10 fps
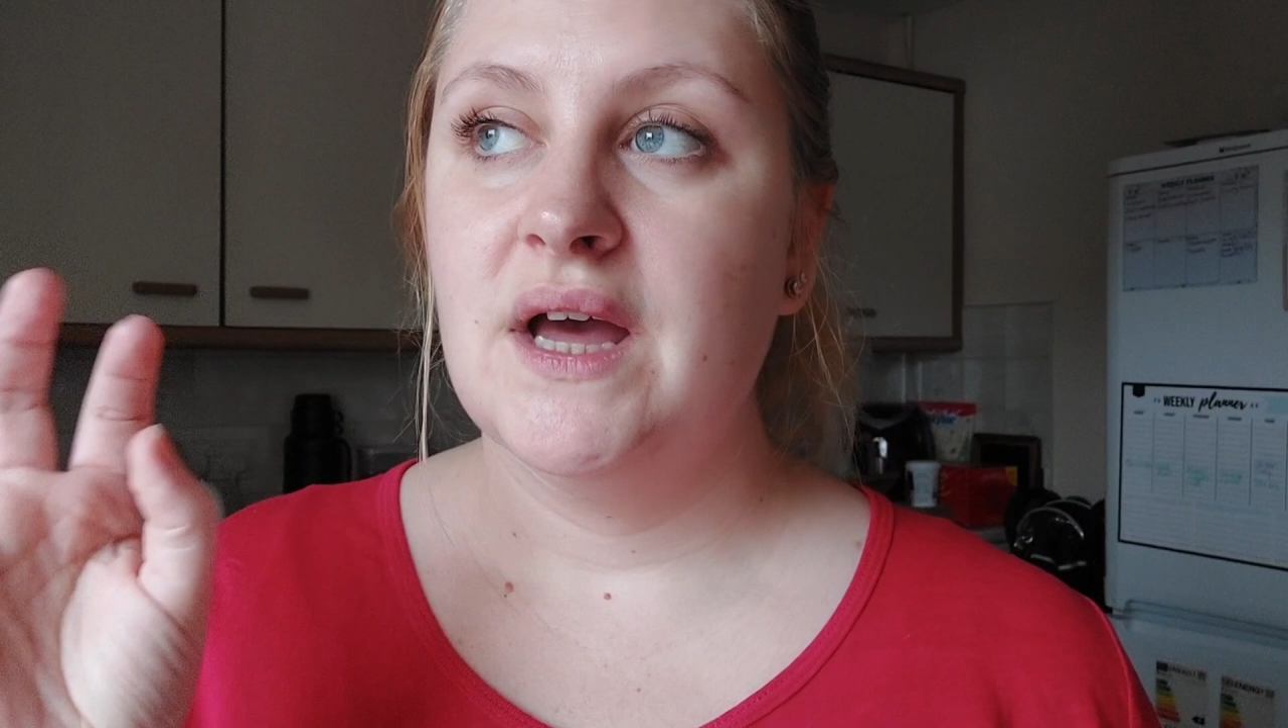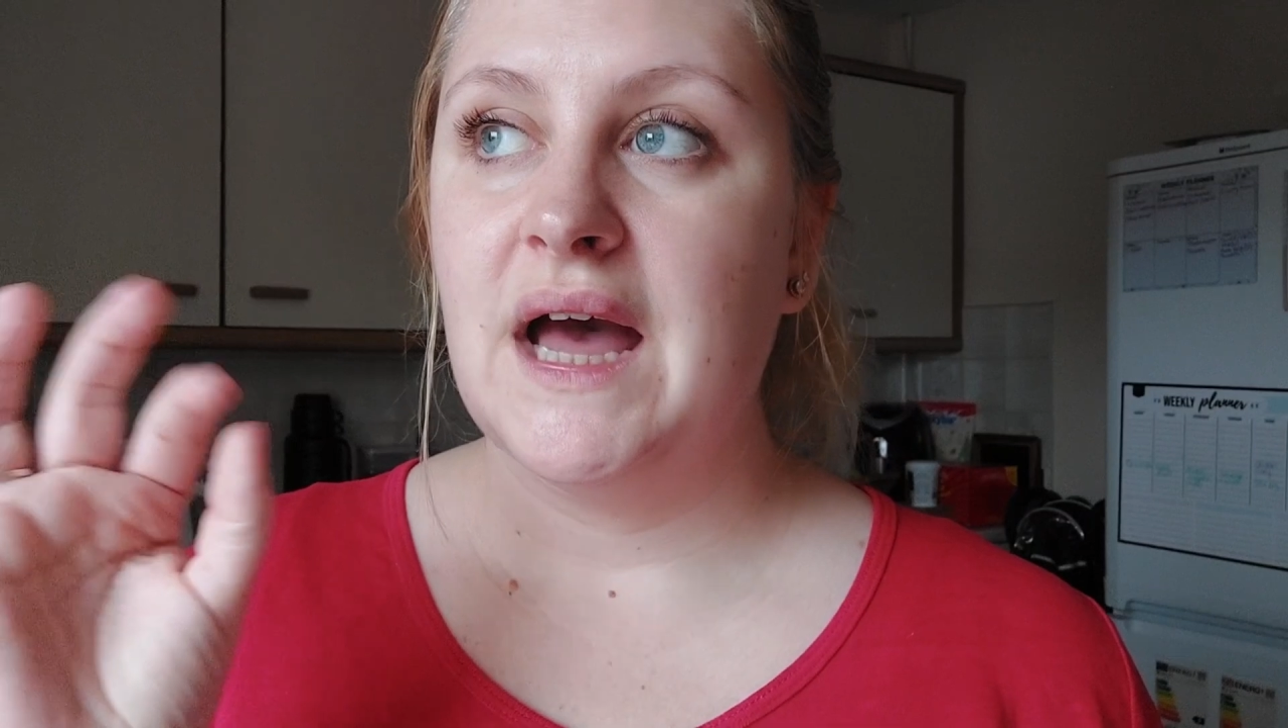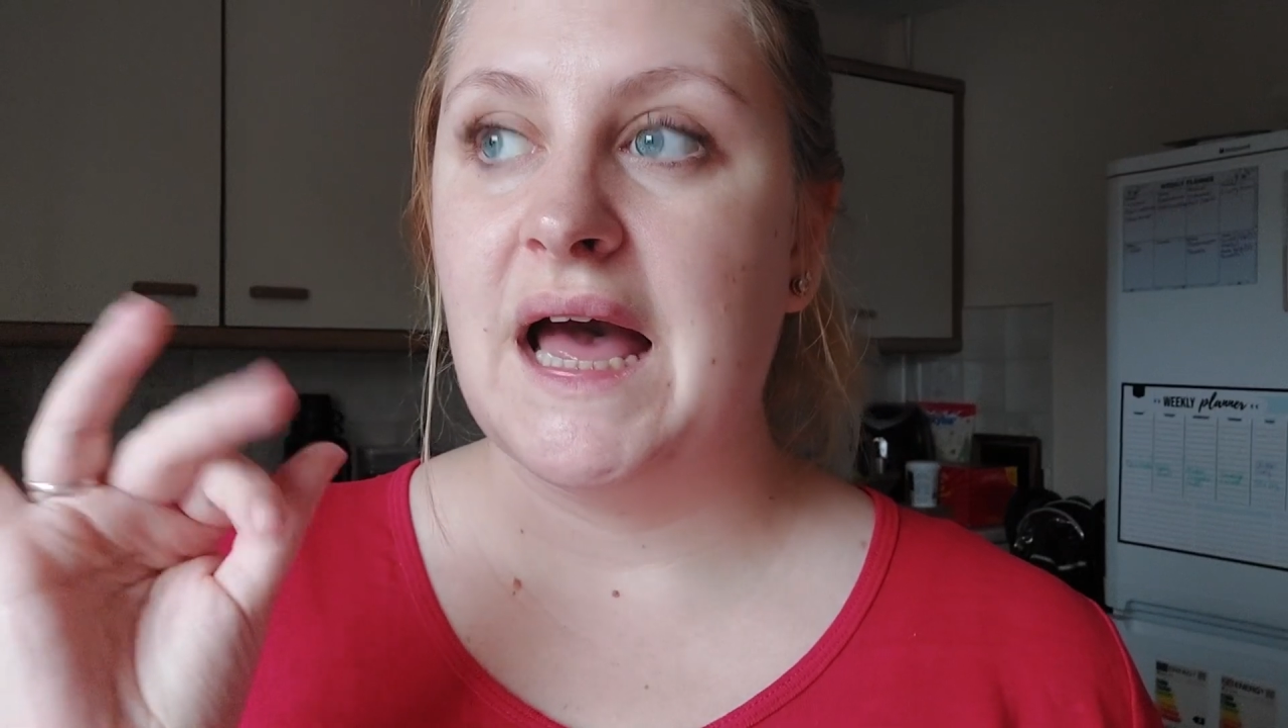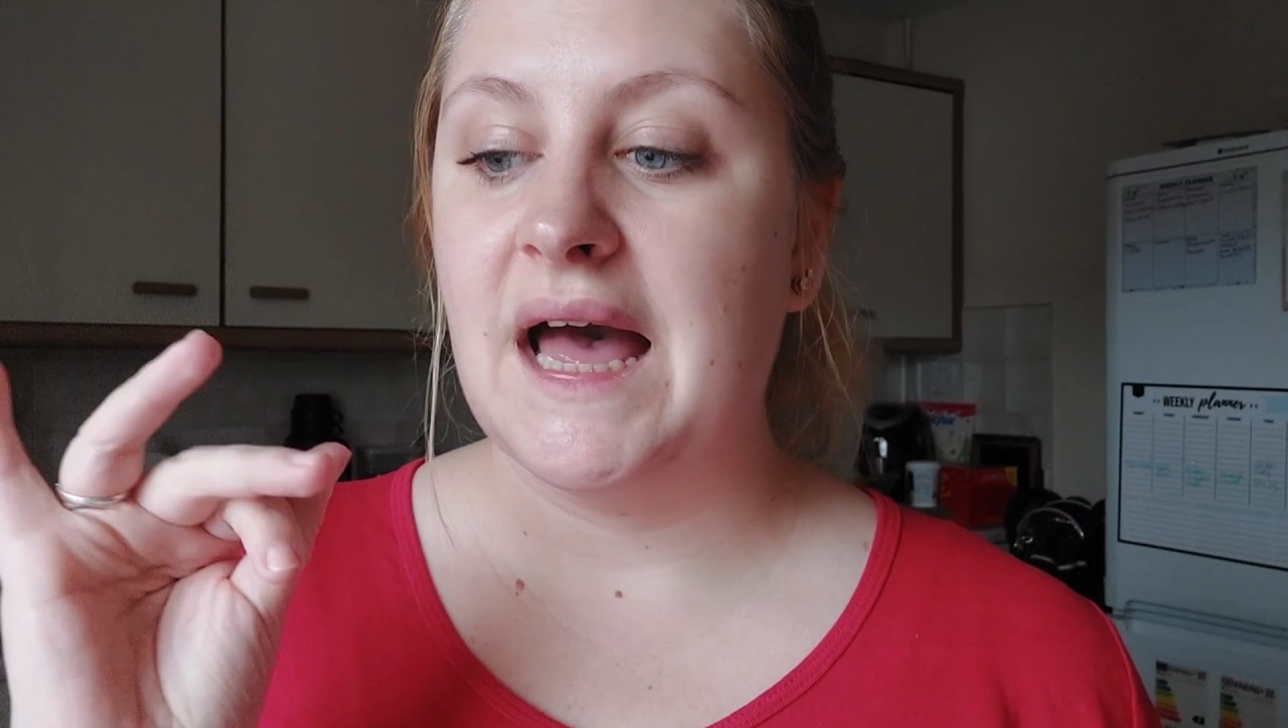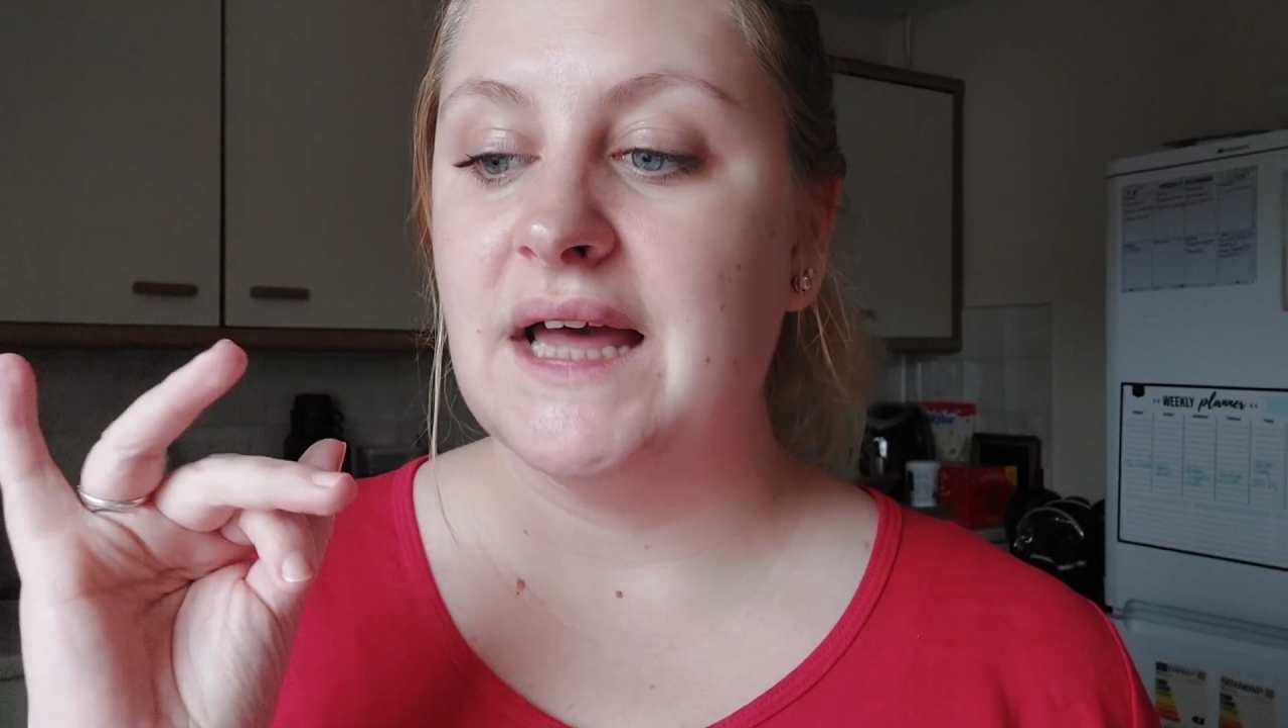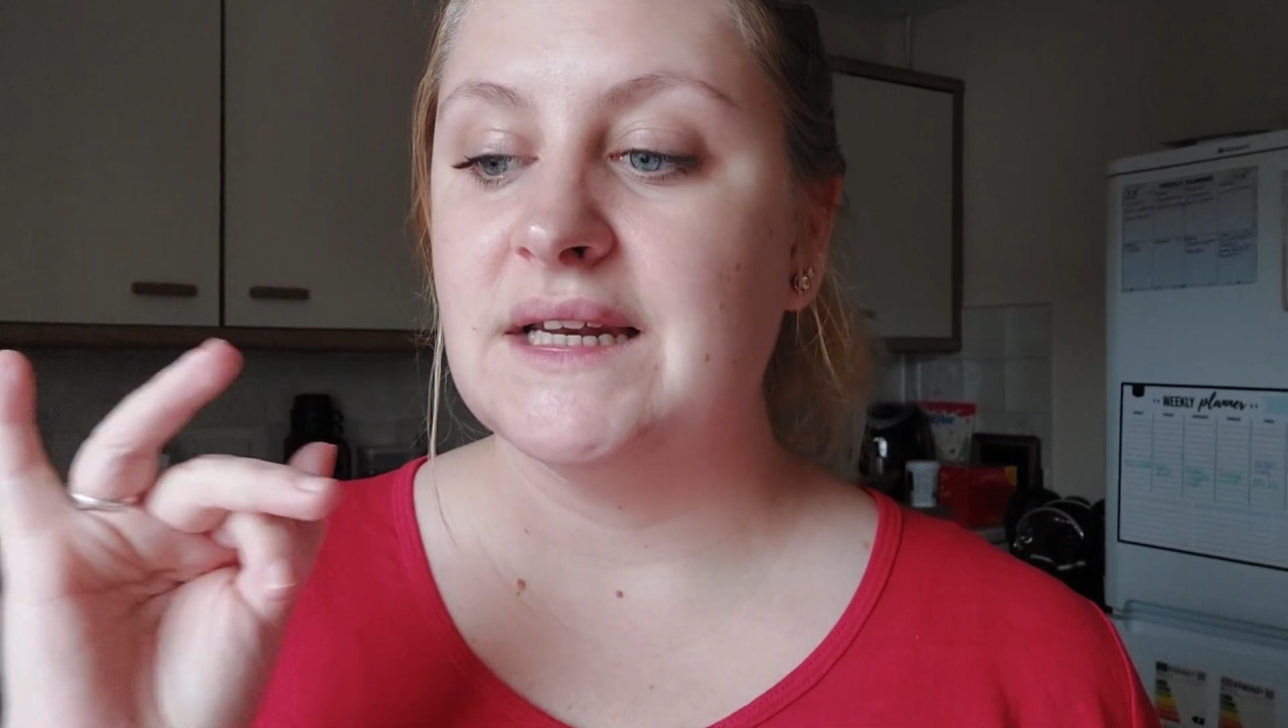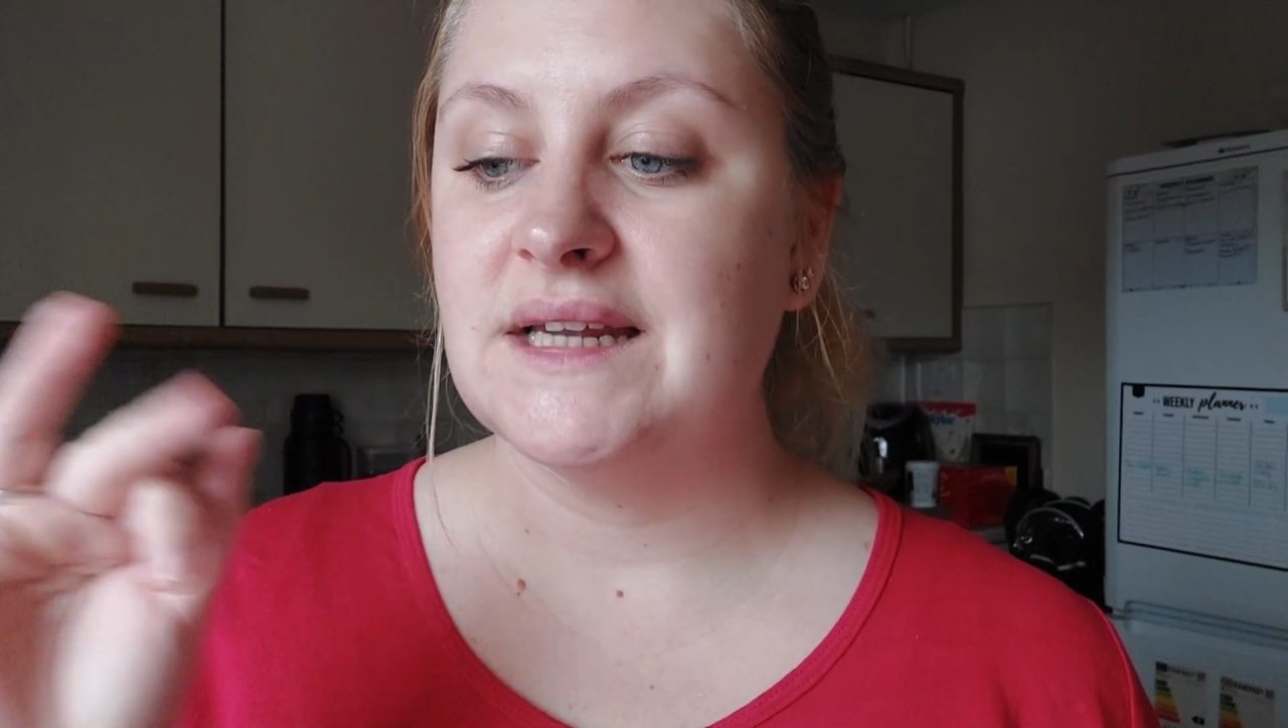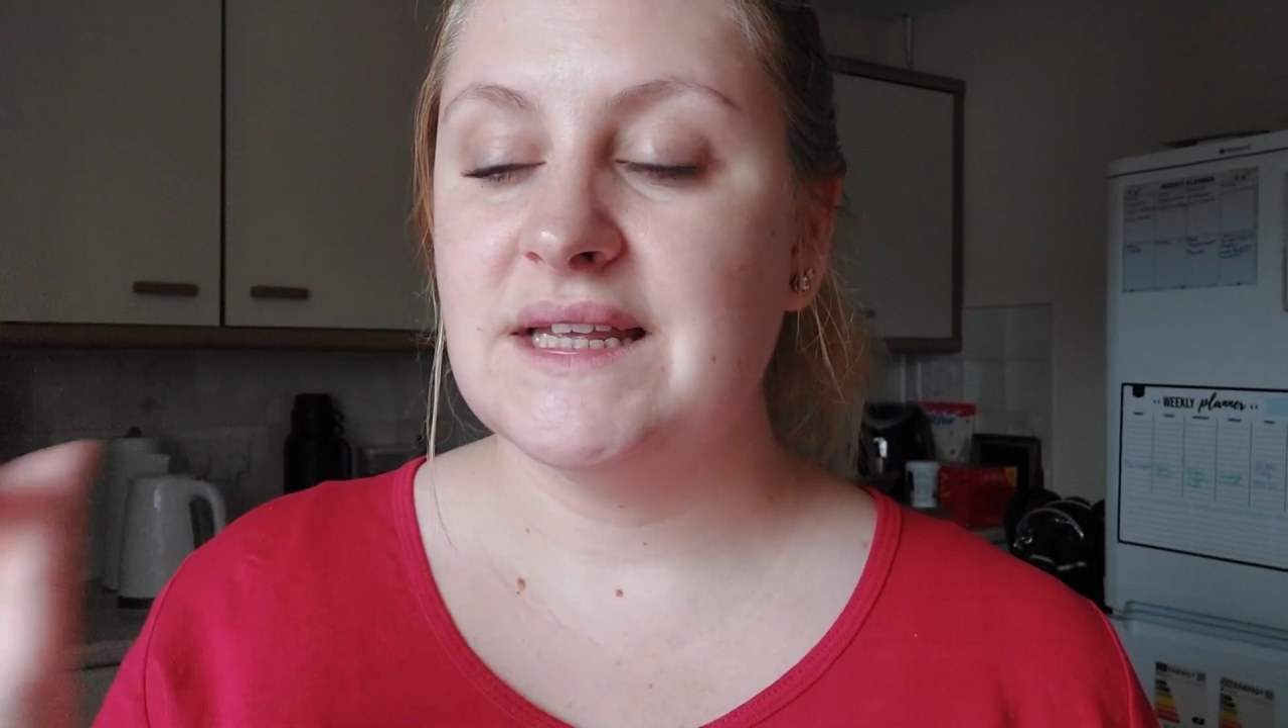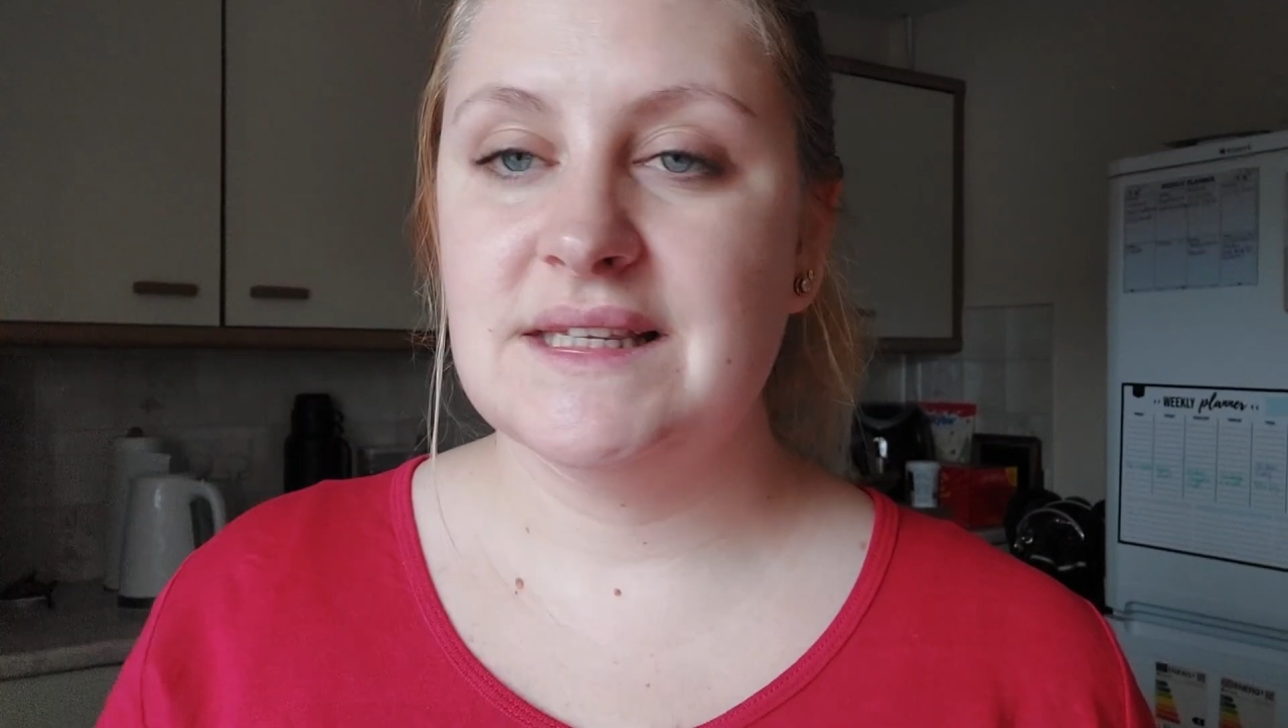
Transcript: and it